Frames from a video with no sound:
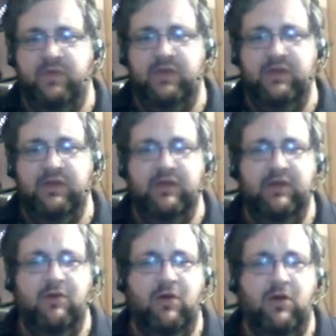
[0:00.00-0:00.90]

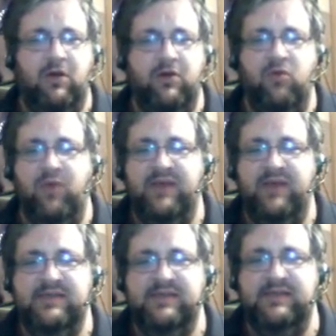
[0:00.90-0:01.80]
here are your
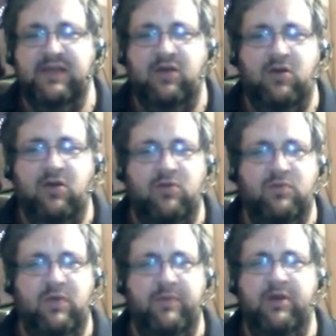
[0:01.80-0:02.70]
races. There
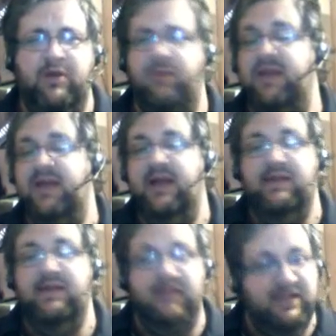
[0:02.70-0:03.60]
appear to be
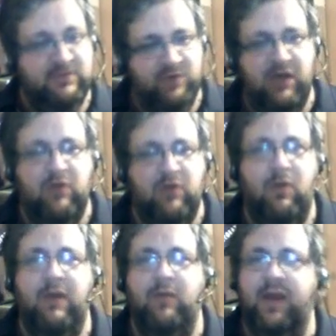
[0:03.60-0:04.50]
9. That's not
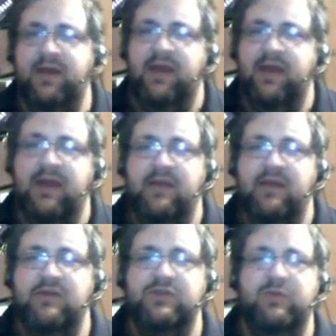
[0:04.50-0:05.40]
quite right.
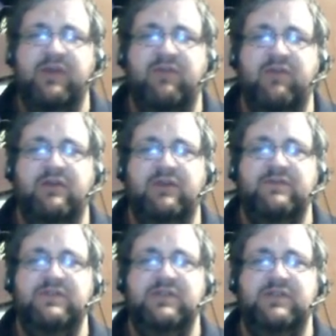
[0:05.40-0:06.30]
There's 3 different
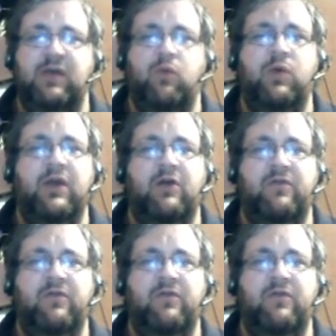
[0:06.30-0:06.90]
elves. Wood Elf,